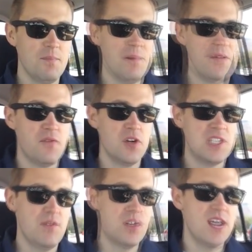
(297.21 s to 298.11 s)
my
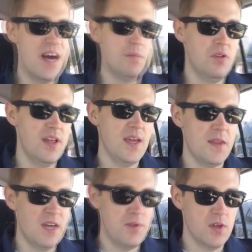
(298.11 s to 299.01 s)
first ever time playing
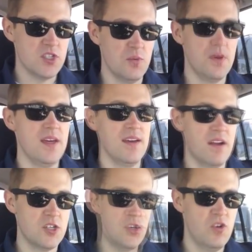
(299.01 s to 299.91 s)
in the WSOP,
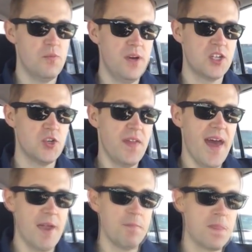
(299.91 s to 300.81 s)
and I'll show you a picture of
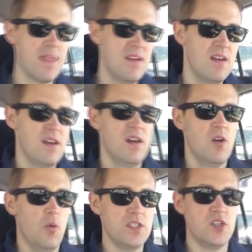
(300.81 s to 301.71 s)
that,
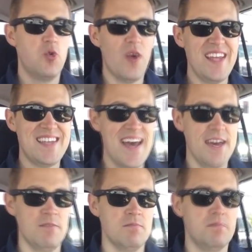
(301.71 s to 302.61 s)
was in
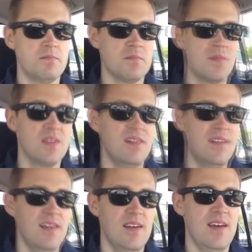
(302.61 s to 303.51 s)

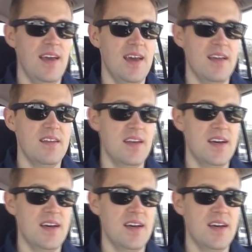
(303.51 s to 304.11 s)
2010. And